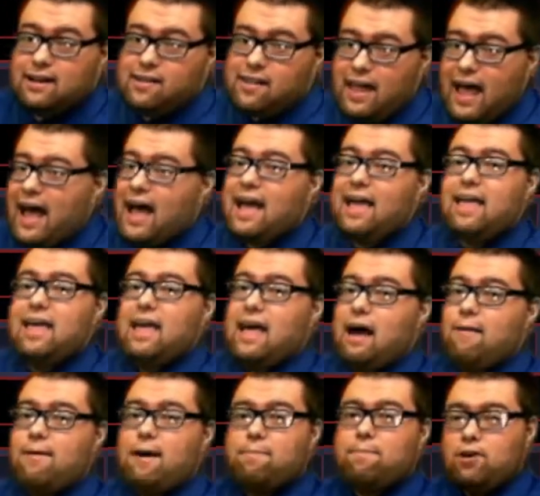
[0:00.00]
a lot
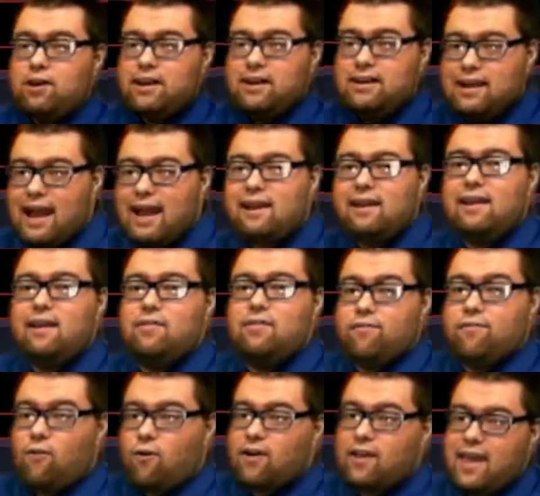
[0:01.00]
about putting 90 in the
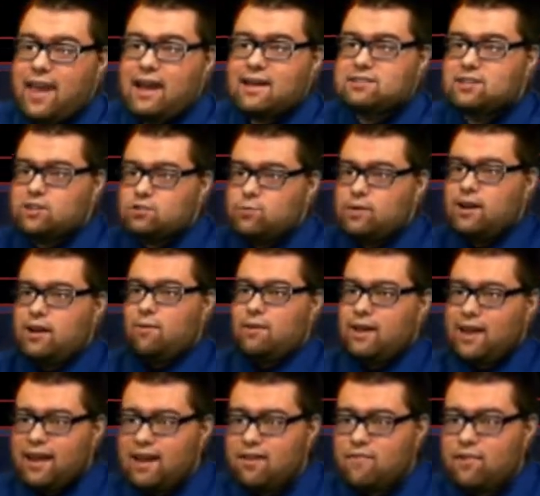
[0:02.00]
forecast because we don't
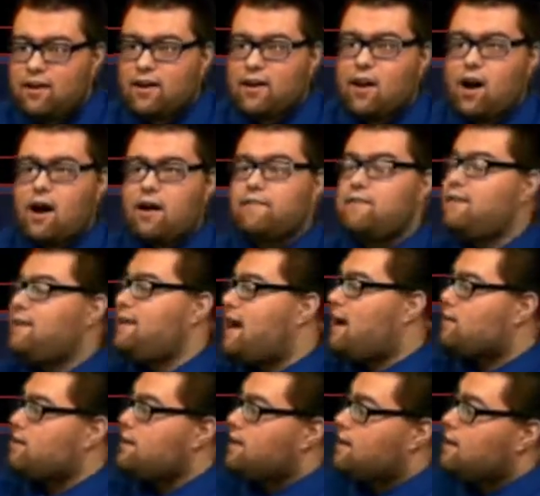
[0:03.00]
hit it very often
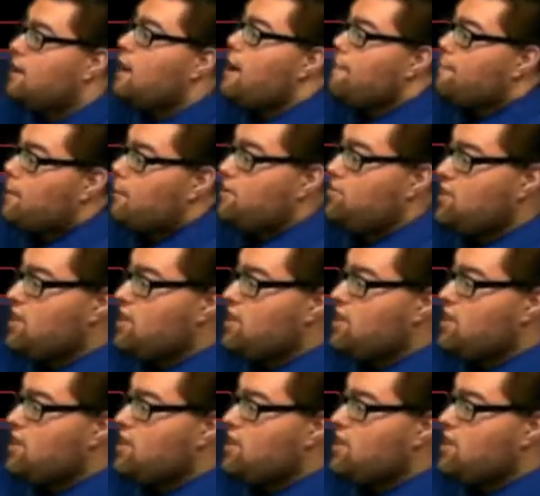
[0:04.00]
down here, but we